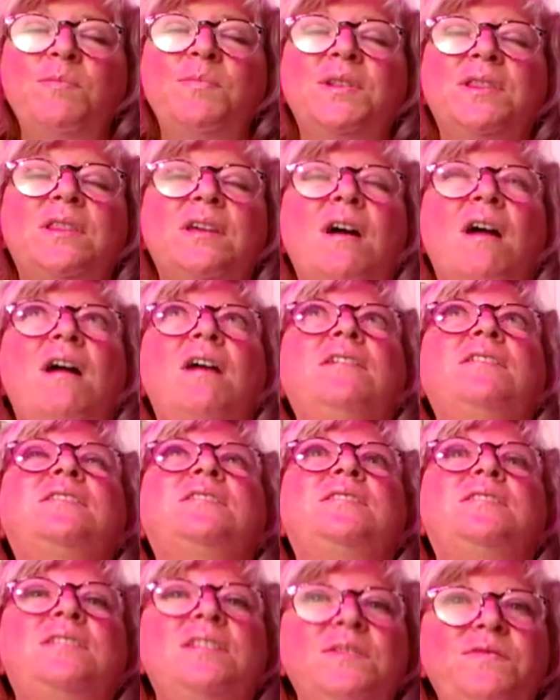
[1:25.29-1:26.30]
but there are
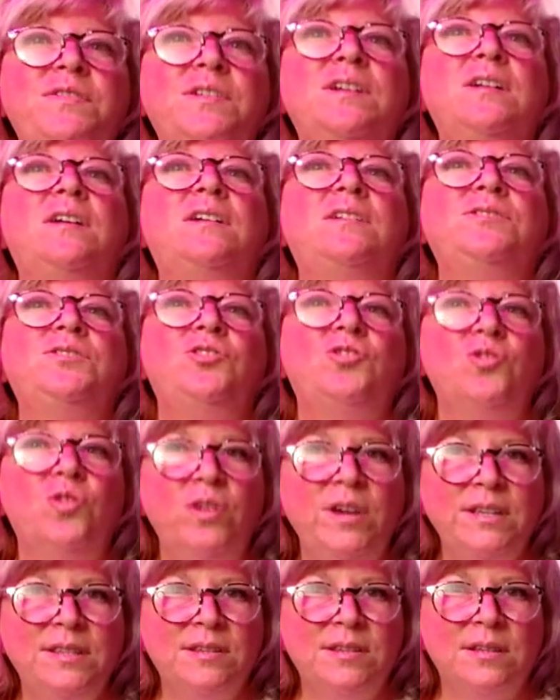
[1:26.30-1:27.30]
difficult
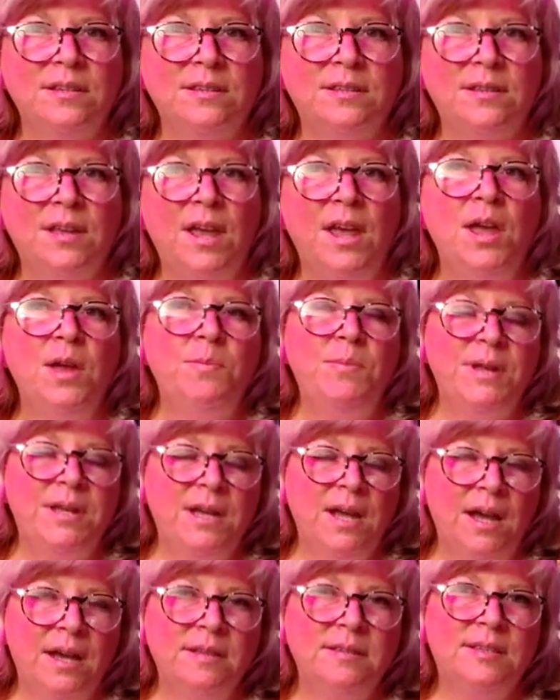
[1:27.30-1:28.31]
choices
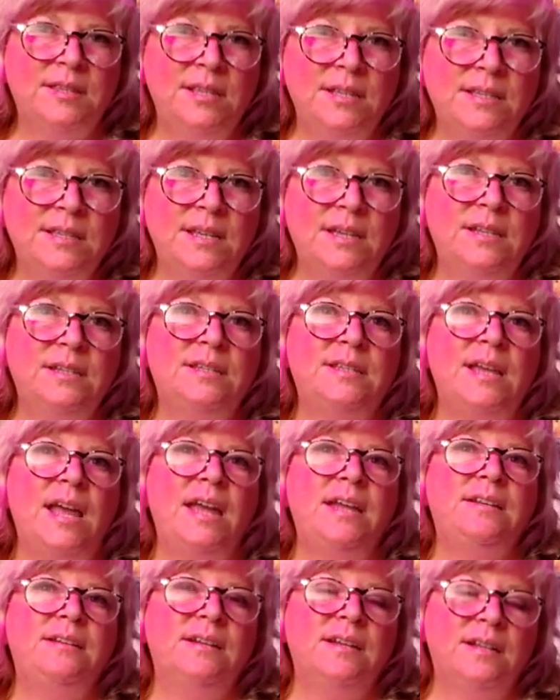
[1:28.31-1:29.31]
because this is
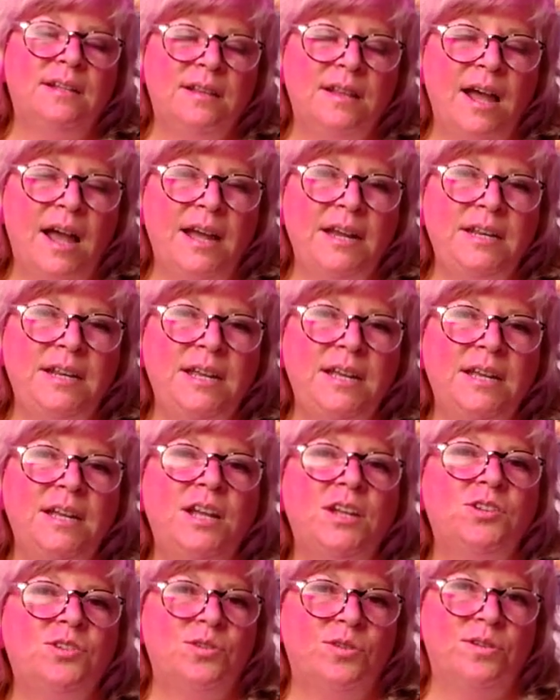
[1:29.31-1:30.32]
a
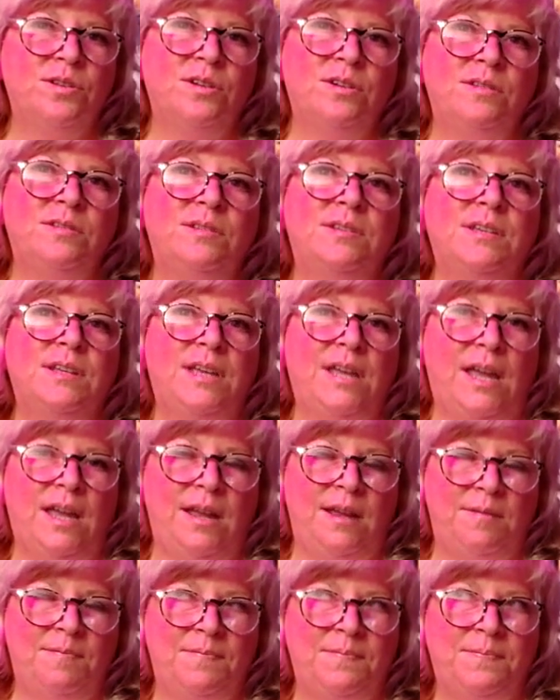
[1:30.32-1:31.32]
declining turns game,